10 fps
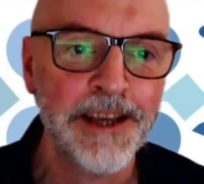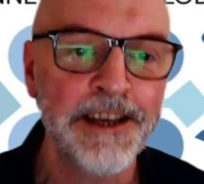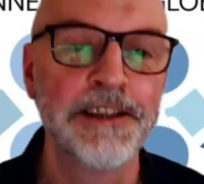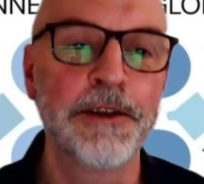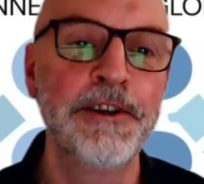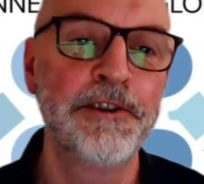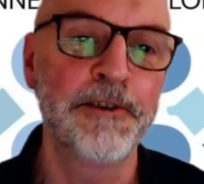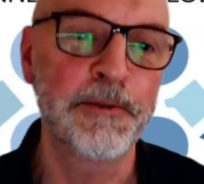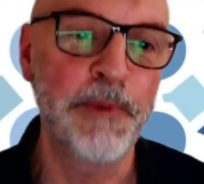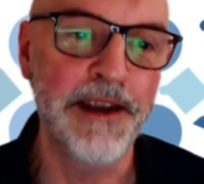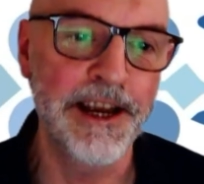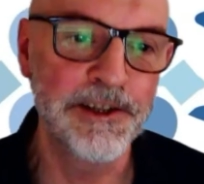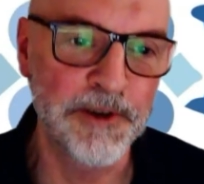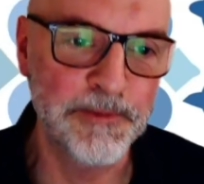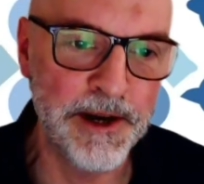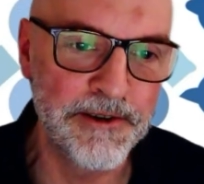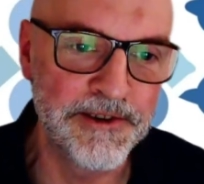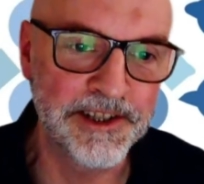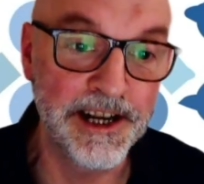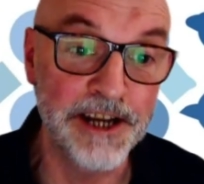so has your experience
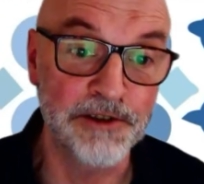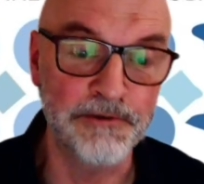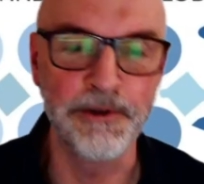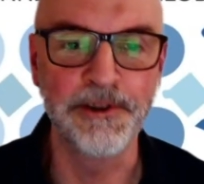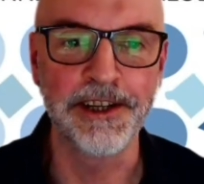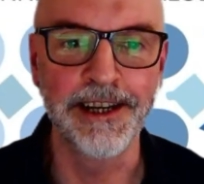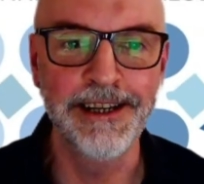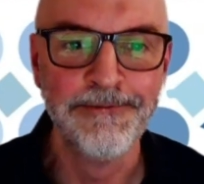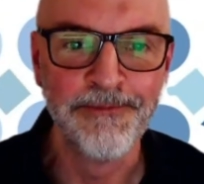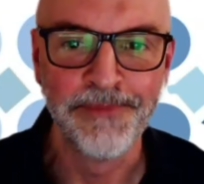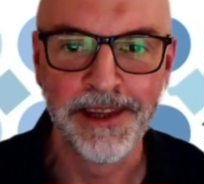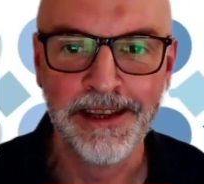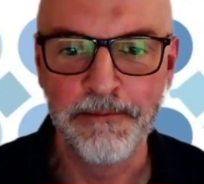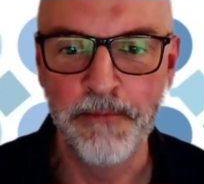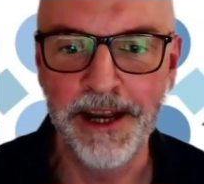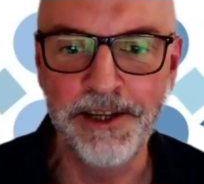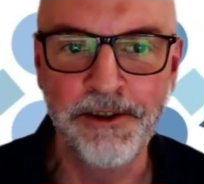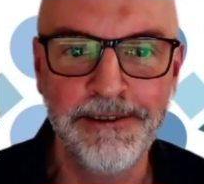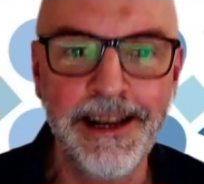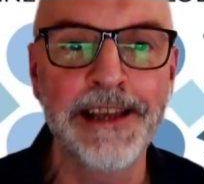to date, Shruti, made
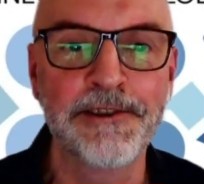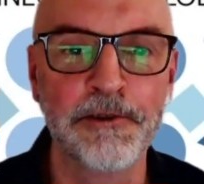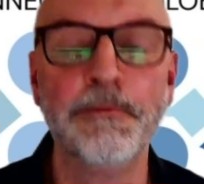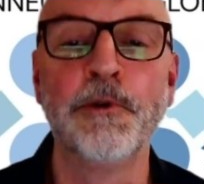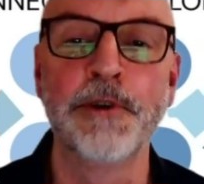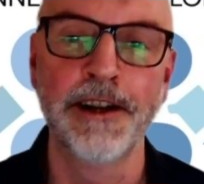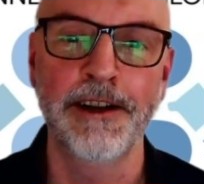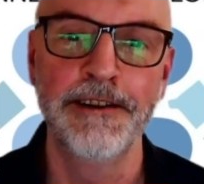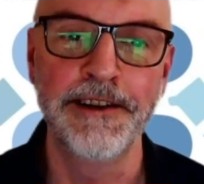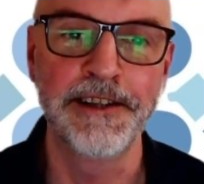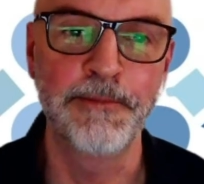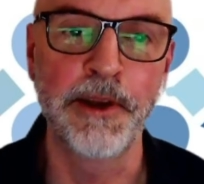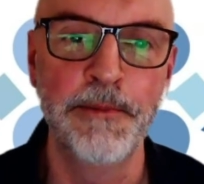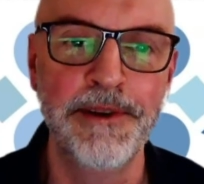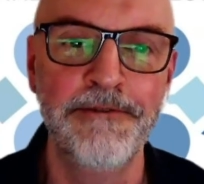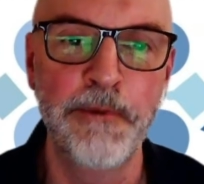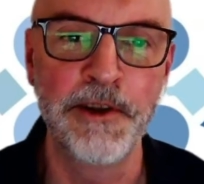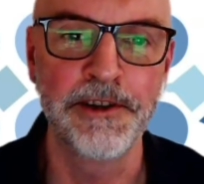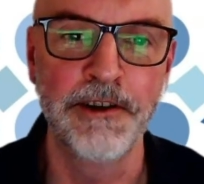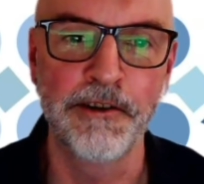you less or more inclined to become an
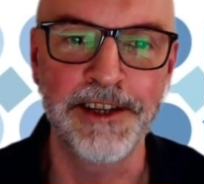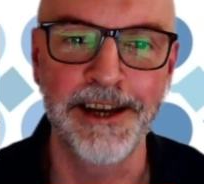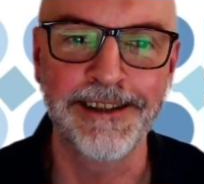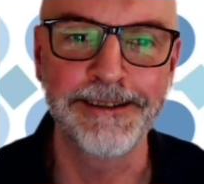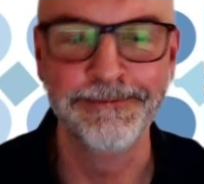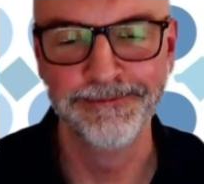information architect?